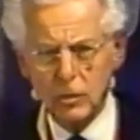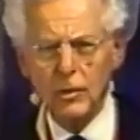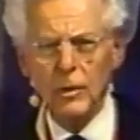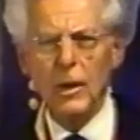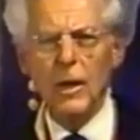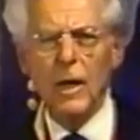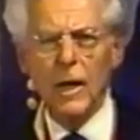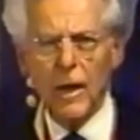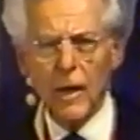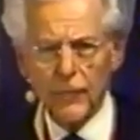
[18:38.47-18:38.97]

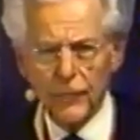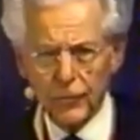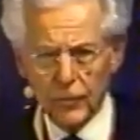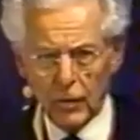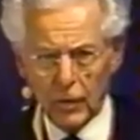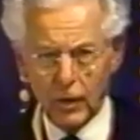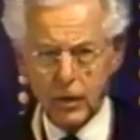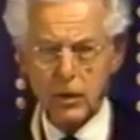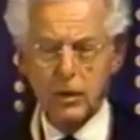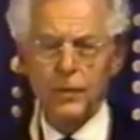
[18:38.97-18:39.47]
love
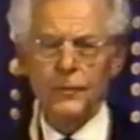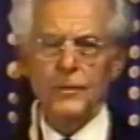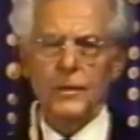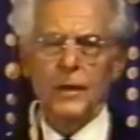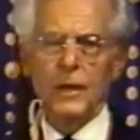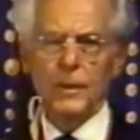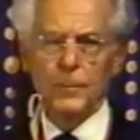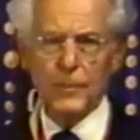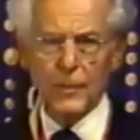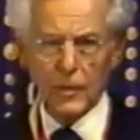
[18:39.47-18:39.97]
God,
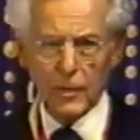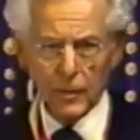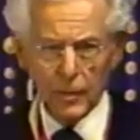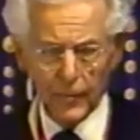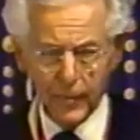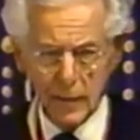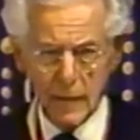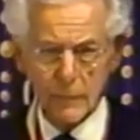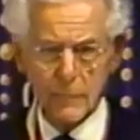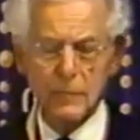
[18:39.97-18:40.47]
keep the
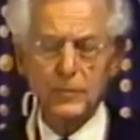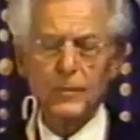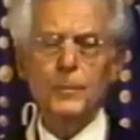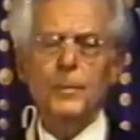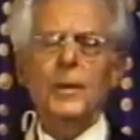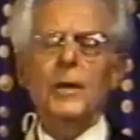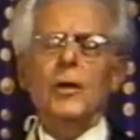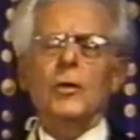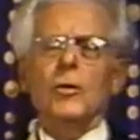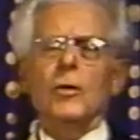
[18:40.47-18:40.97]
commandments,
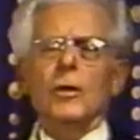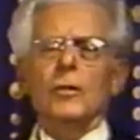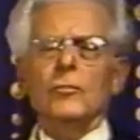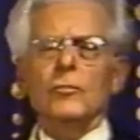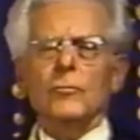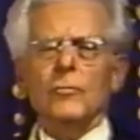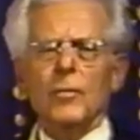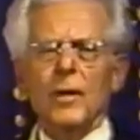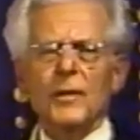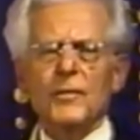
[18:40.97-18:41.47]
be a good
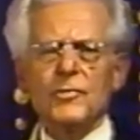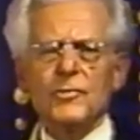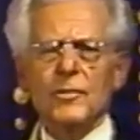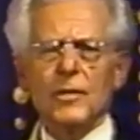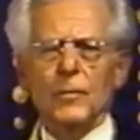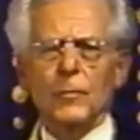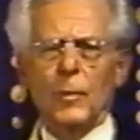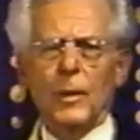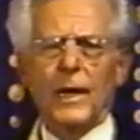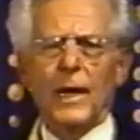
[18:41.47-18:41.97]

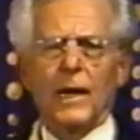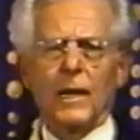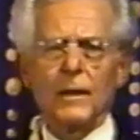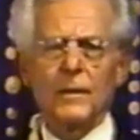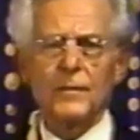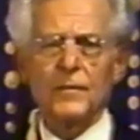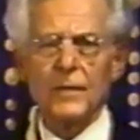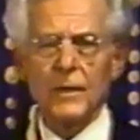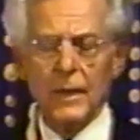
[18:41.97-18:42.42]
Christian, what else?